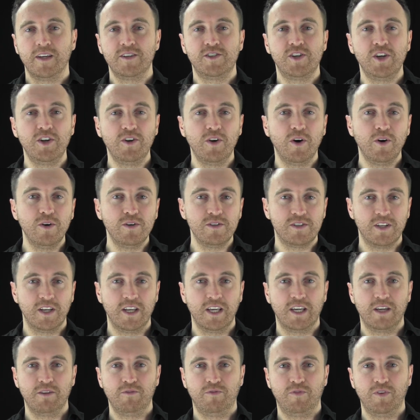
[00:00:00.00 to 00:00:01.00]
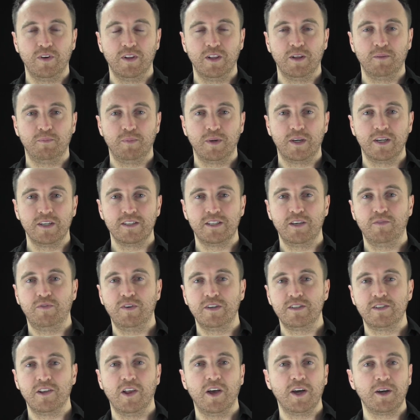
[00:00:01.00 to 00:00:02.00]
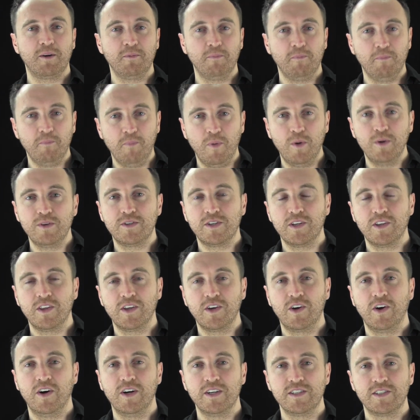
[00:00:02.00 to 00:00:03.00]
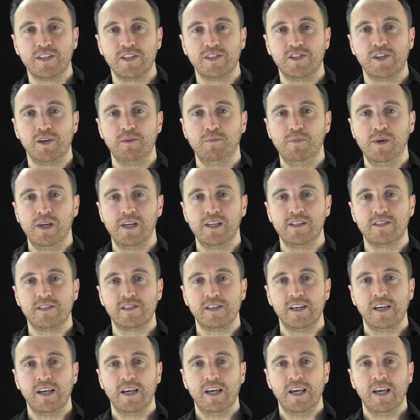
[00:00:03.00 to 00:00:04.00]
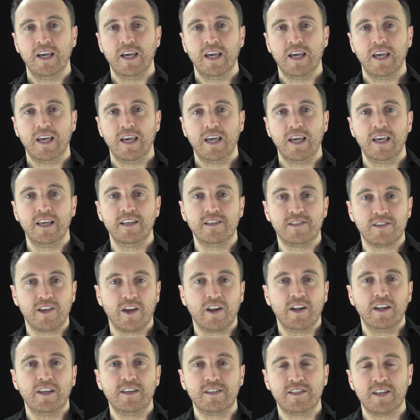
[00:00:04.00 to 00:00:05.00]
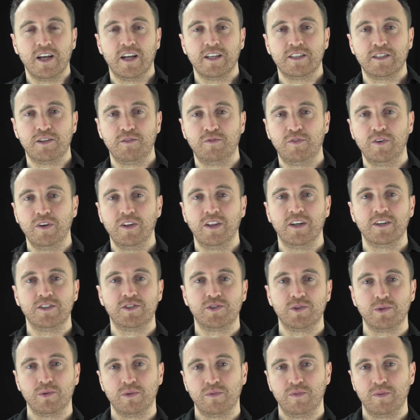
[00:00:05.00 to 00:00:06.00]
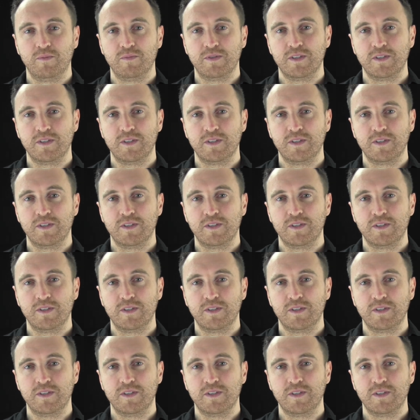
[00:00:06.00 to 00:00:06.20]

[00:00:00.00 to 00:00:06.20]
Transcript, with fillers: And she knows that he can feel it because if he's like most of the guys that she meets, he suddenly starts to feel unsure of